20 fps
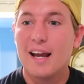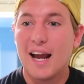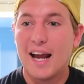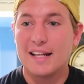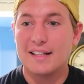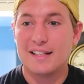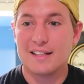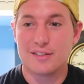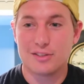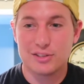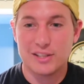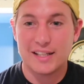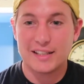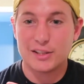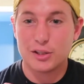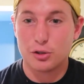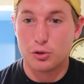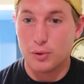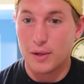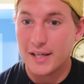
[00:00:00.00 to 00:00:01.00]
and then there's
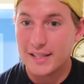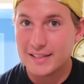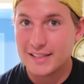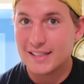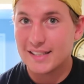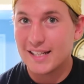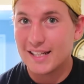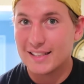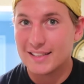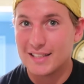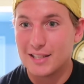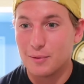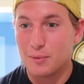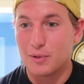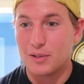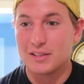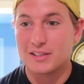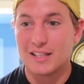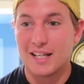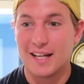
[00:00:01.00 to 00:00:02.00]
like the crazy Kenzie
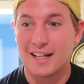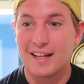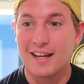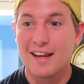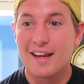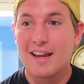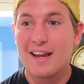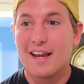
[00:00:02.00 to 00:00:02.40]
where it's like.